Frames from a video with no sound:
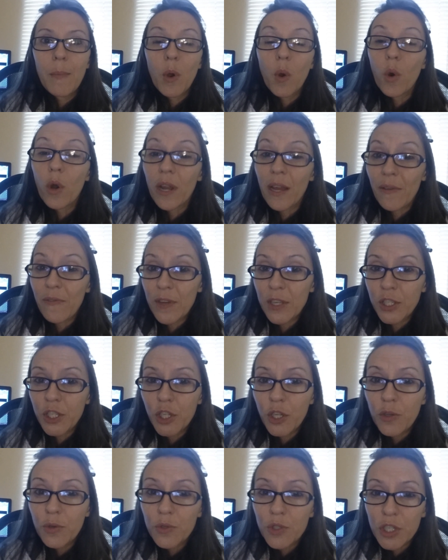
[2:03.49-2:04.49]
or if it's
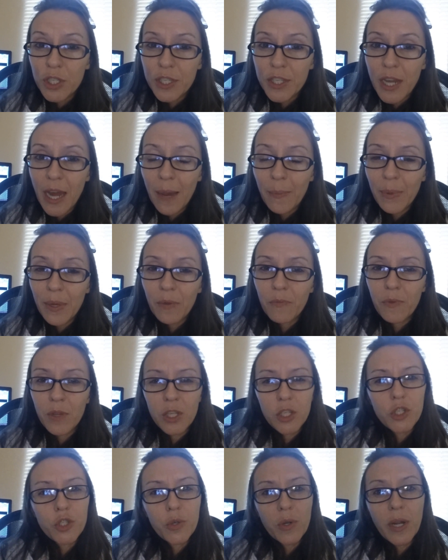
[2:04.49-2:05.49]
you just not being
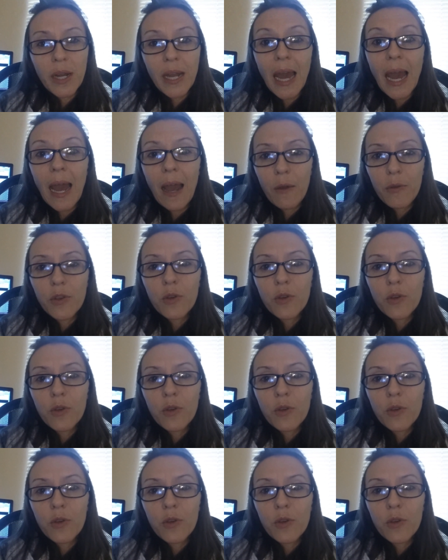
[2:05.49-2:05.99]
really sure on how